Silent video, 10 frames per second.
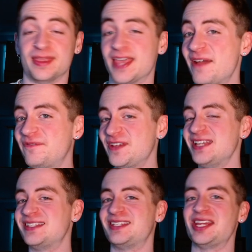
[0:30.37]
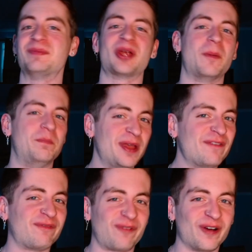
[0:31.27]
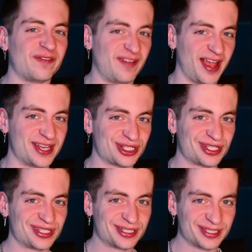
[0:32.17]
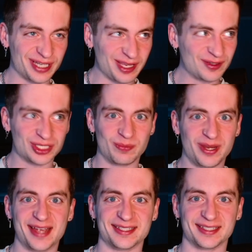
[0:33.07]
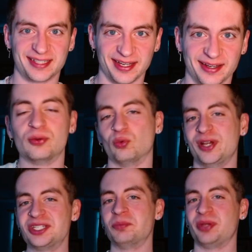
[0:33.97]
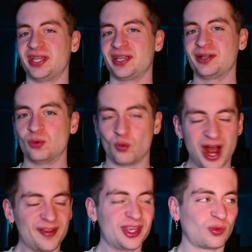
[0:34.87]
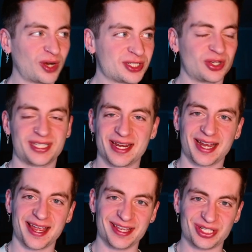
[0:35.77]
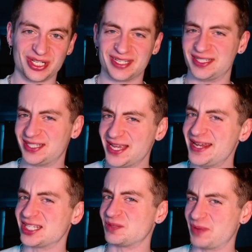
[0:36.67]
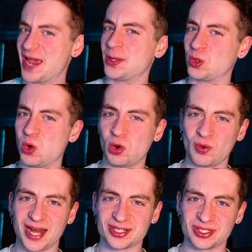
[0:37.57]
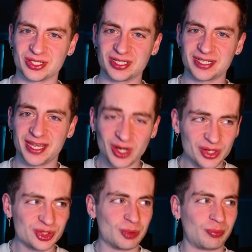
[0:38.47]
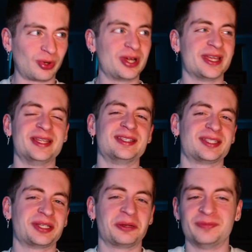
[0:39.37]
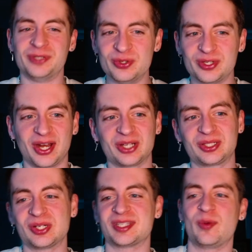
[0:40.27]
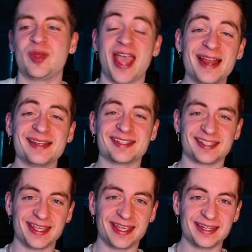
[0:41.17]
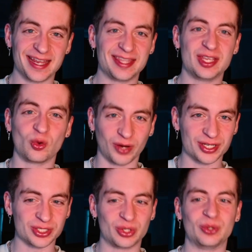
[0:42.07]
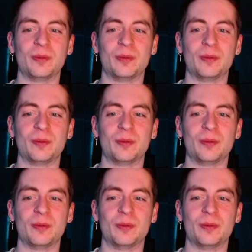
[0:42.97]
That feat seemed a bit far-fetched, even to me as a kid. Reason being, while the original Tenkaichi did expand the core roster and also brought in some new characters that we hadn't seen in the original